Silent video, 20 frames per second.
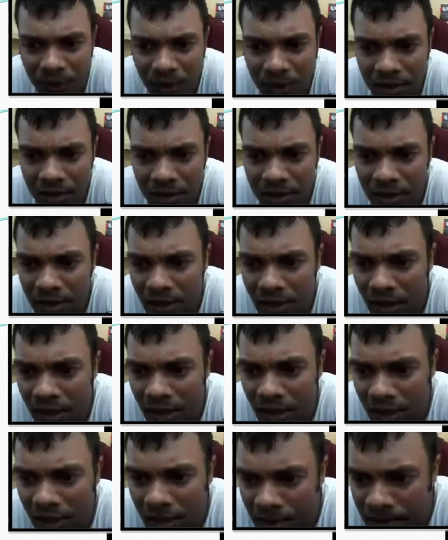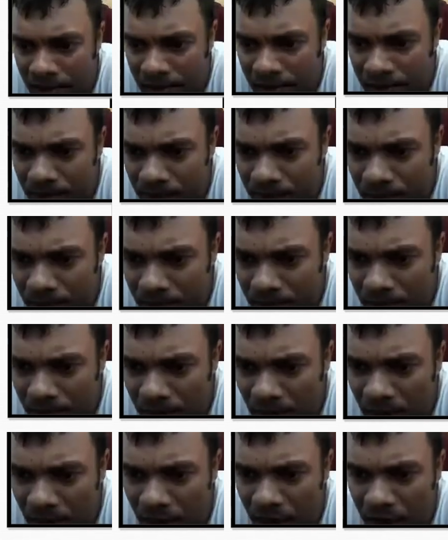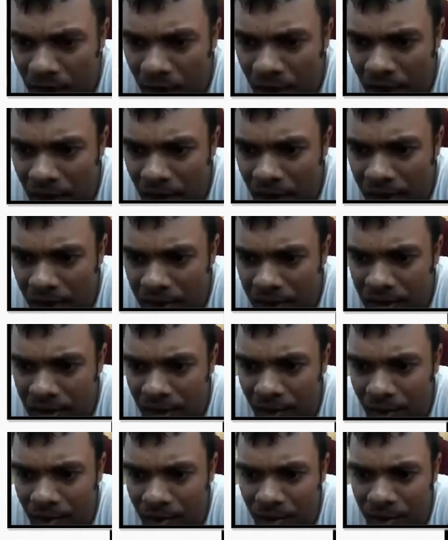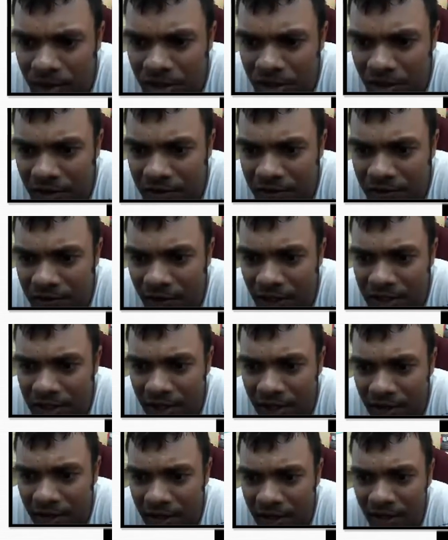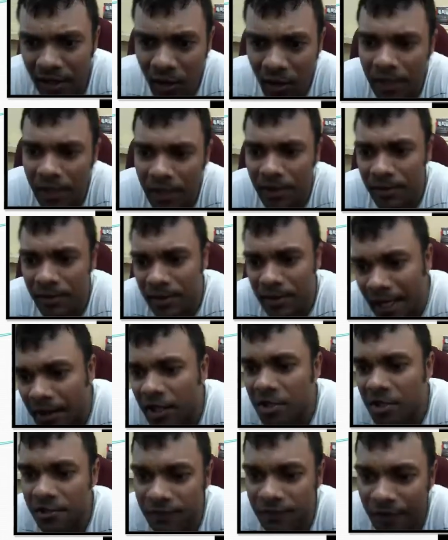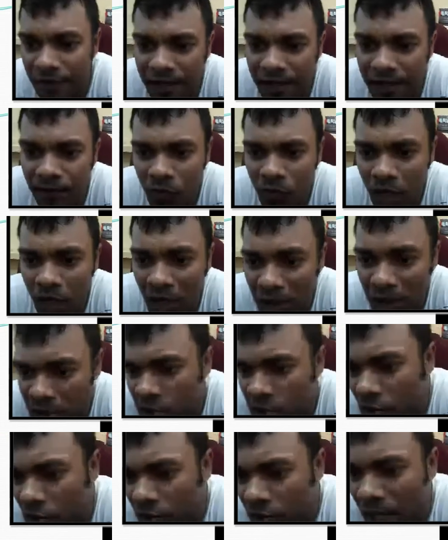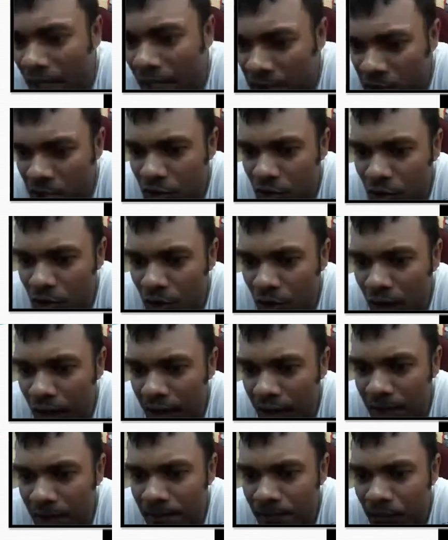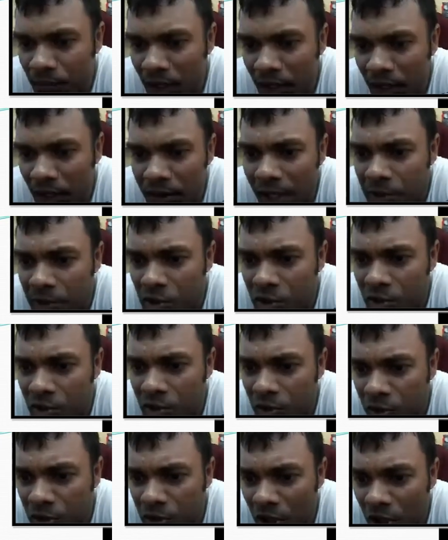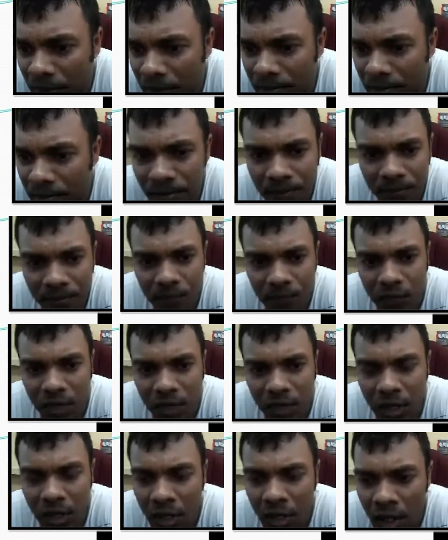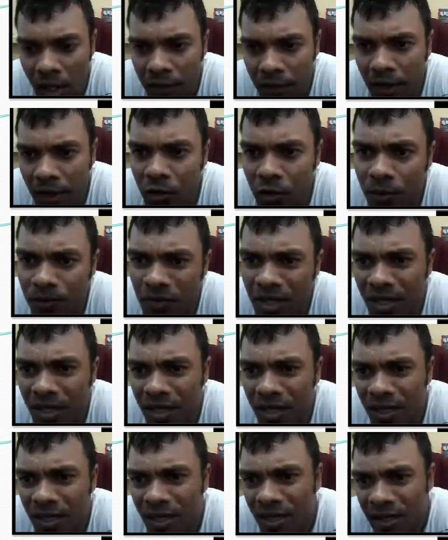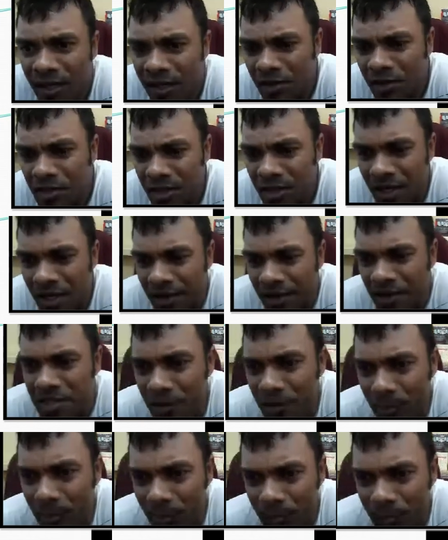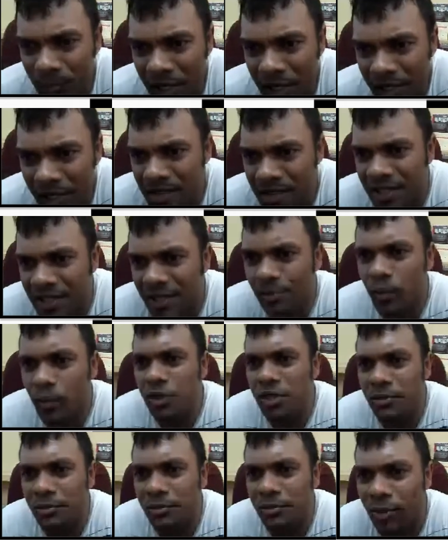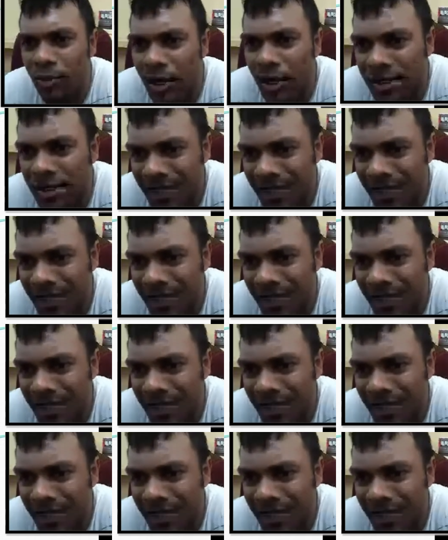Do we need to create them on Facebook or they are embedded in Facebook? No, um, there is a way, um, share that with you a bit later. It's not difficult to do, how to